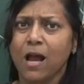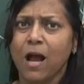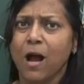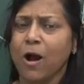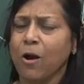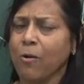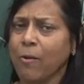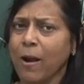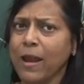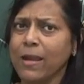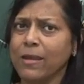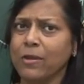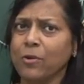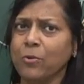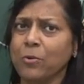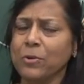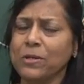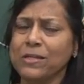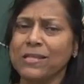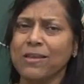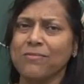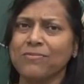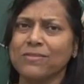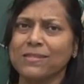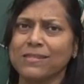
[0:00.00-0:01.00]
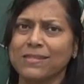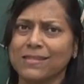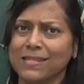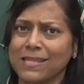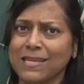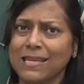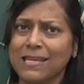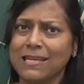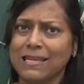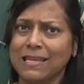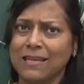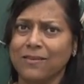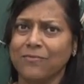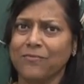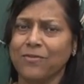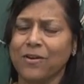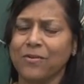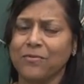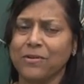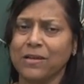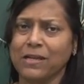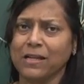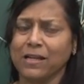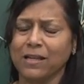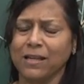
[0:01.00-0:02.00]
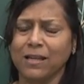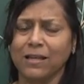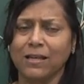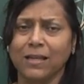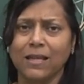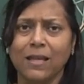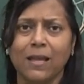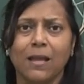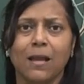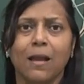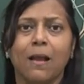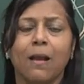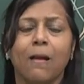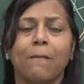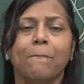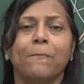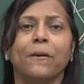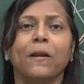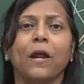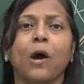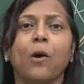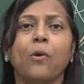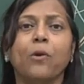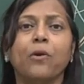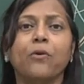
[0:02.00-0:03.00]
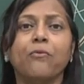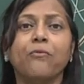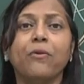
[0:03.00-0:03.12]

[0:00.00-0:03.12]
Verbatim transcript: all right, you would have seen it very clearly. But I'll